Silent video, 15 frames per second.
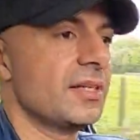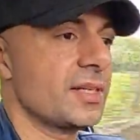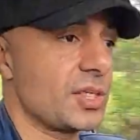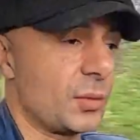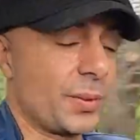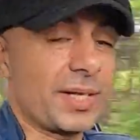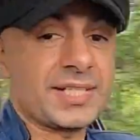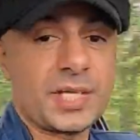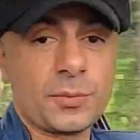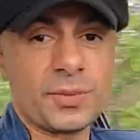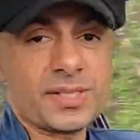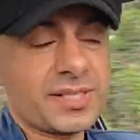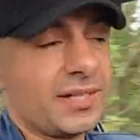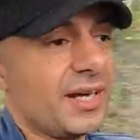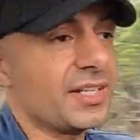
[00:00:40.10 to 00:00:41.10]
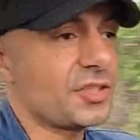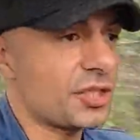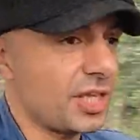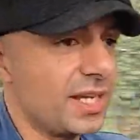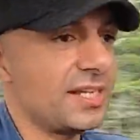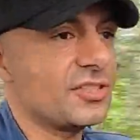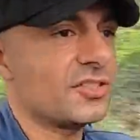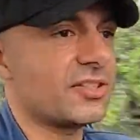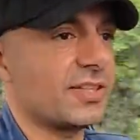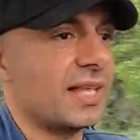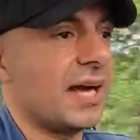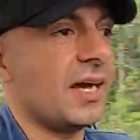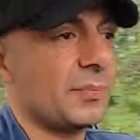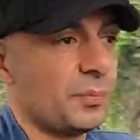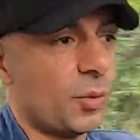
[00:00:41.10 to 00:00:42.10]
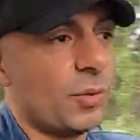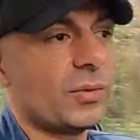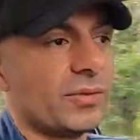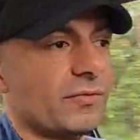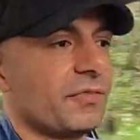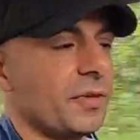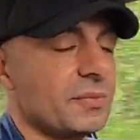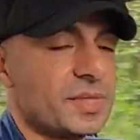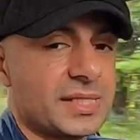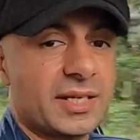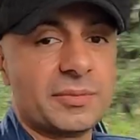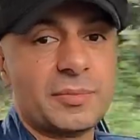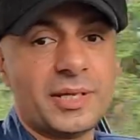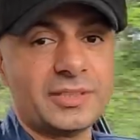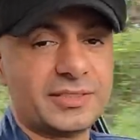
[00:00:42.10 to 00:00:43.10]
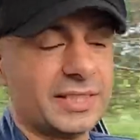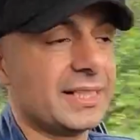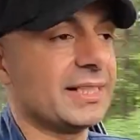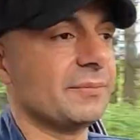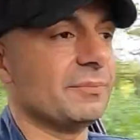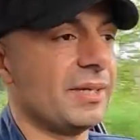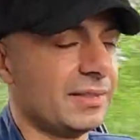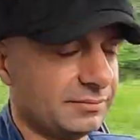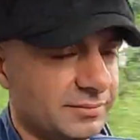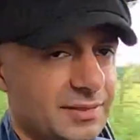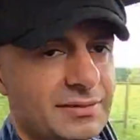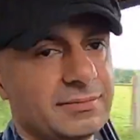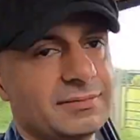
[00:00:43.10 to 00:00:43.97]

So what I did was I changed that. I bought from Sierra Madre collection.